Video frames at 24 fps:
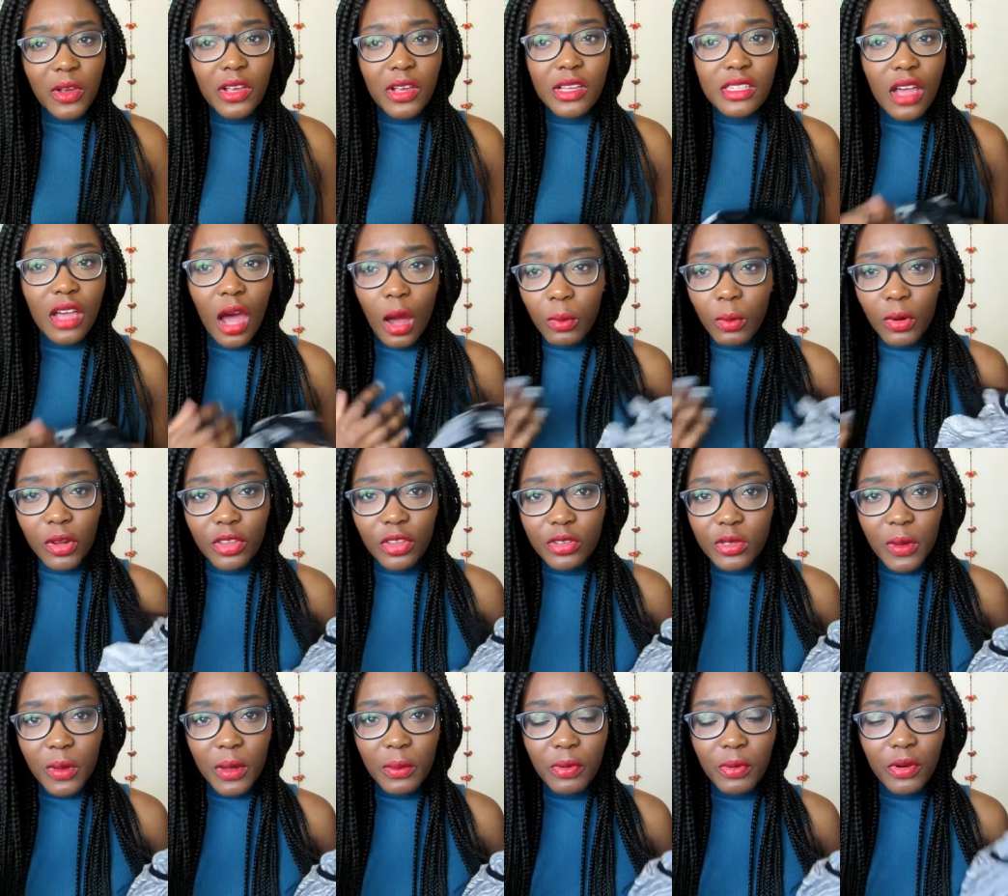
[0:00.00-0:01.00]
Because I'm one of
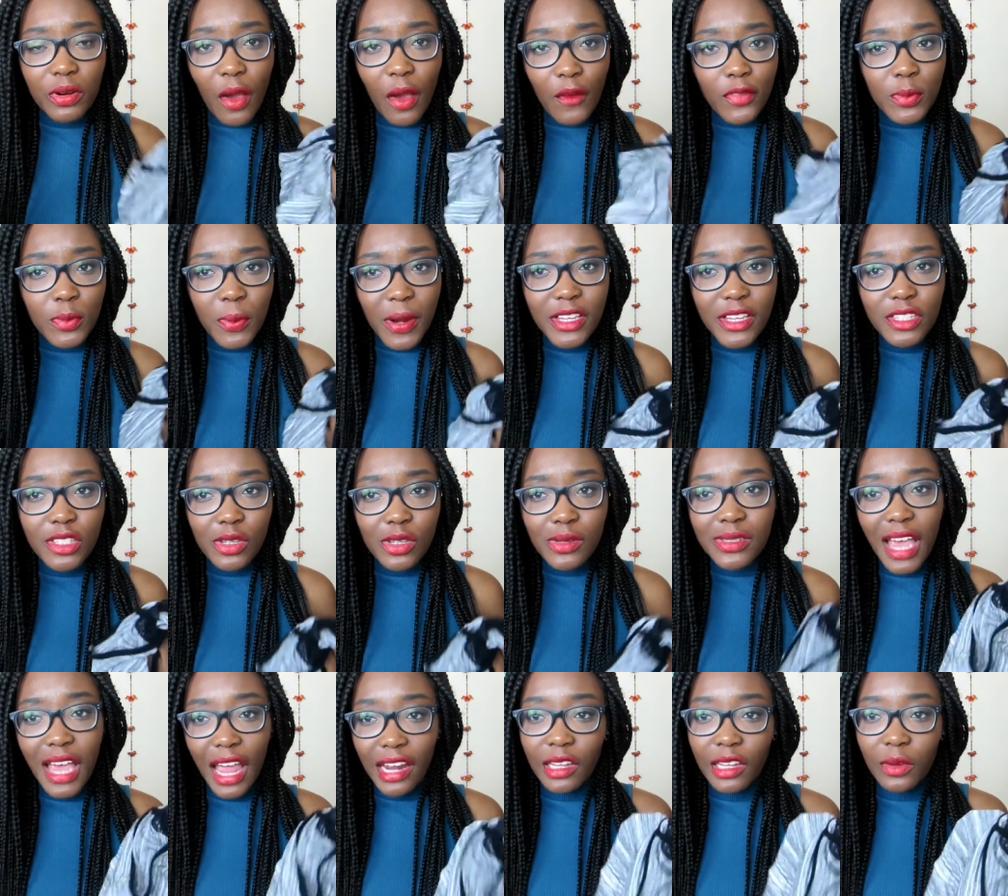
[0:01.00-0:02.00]
those people who loves
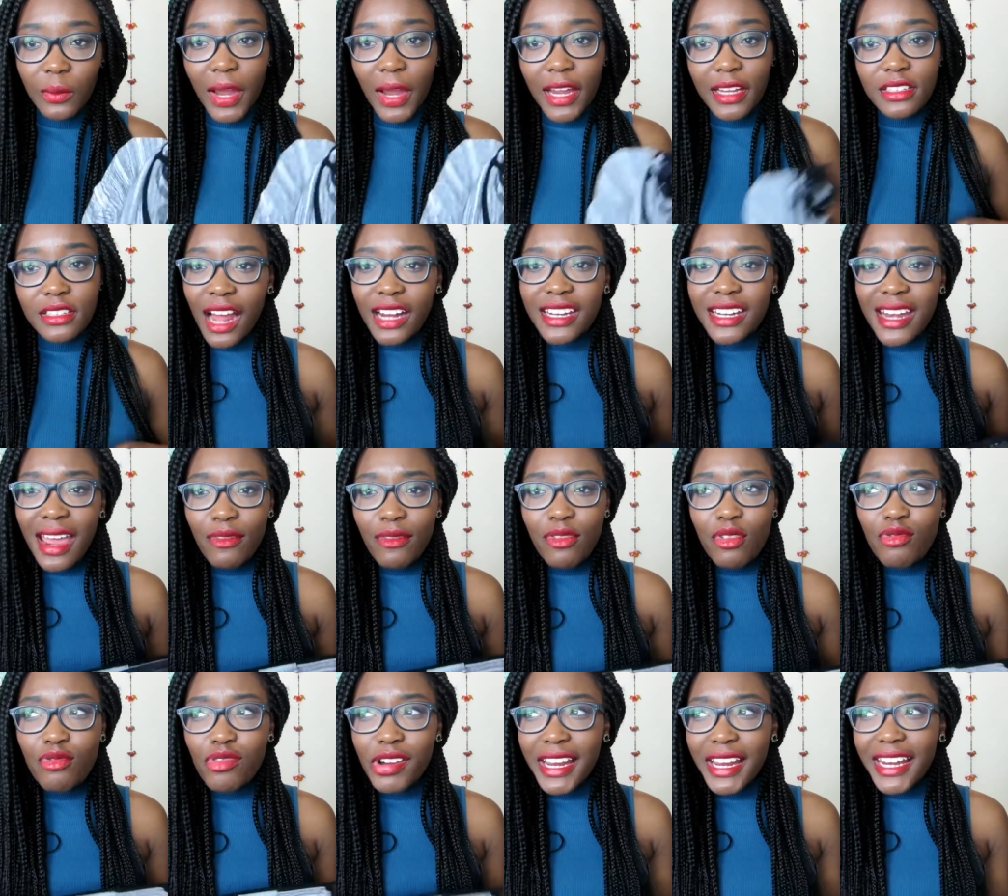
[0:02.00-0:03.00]
playsuits anyway. I'd
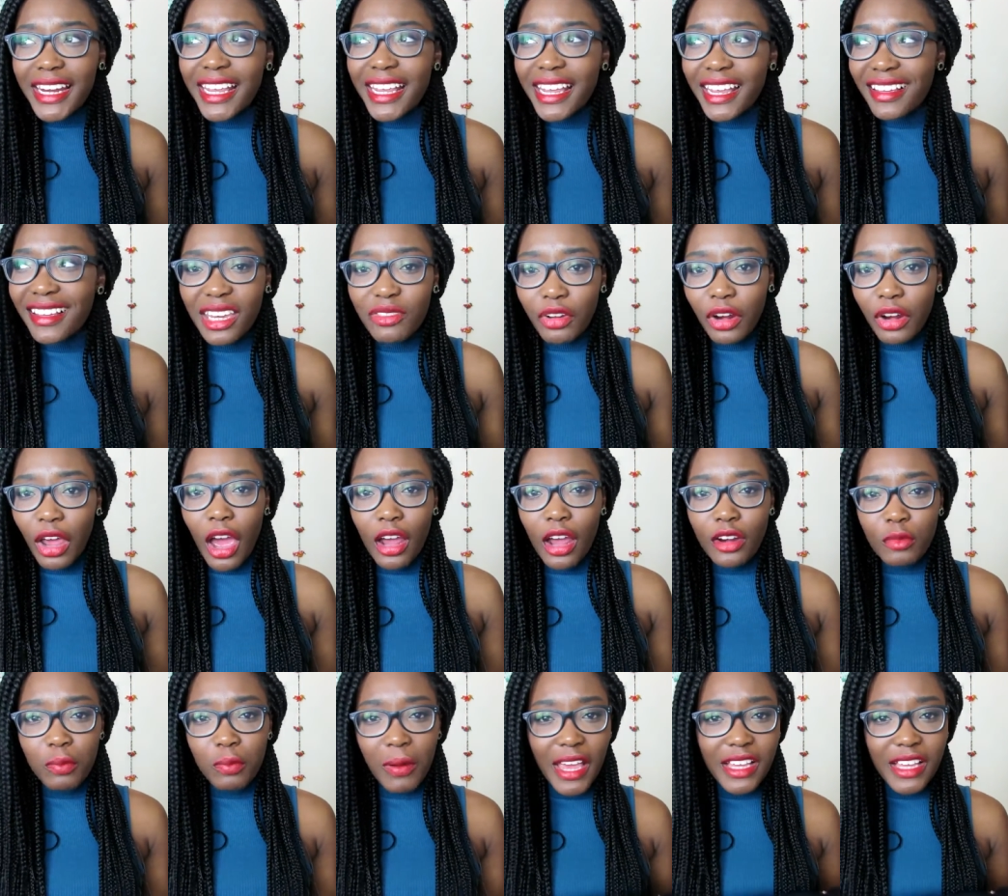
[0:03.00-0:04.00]
never really even
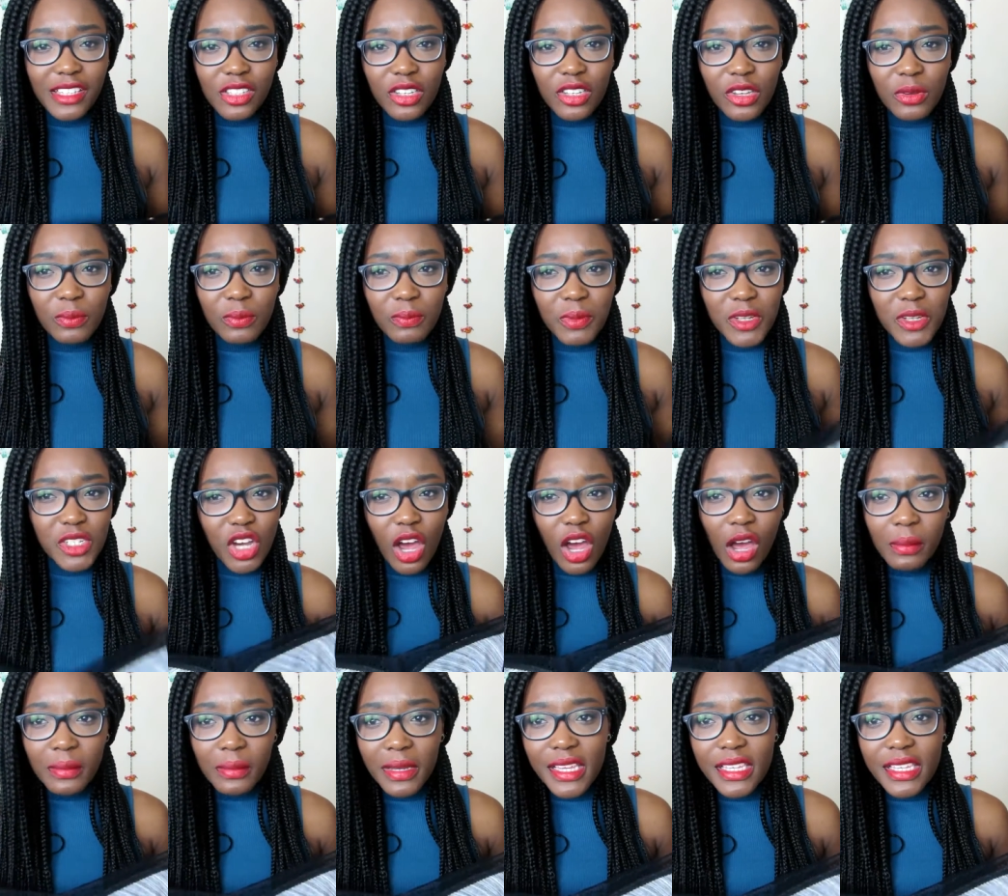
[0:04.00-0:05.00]
heard of playsuit
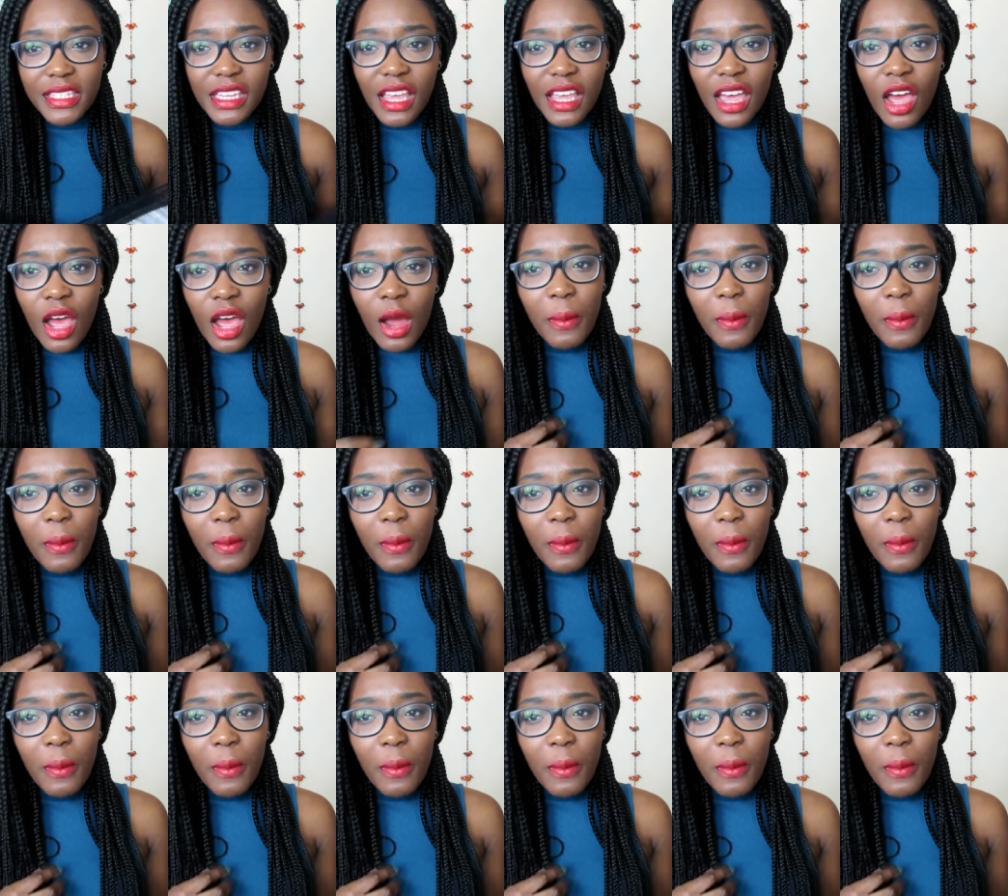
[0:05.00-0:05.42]
pajamas.